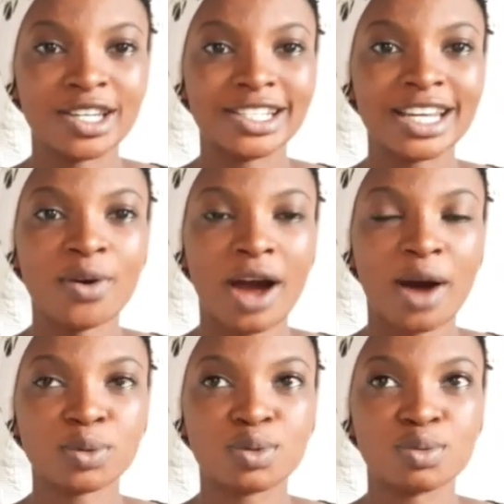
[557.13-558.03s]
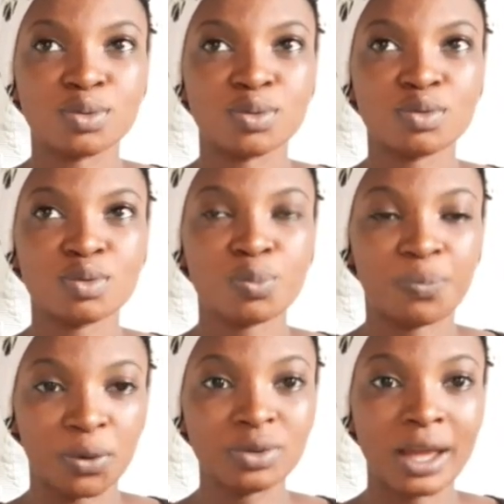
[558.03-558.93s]
They know how to
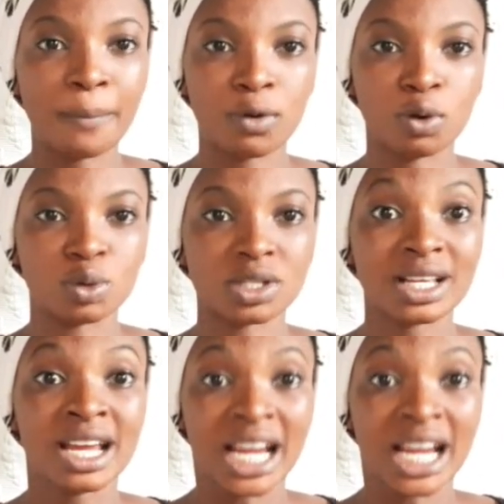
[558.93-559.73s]
pull them close.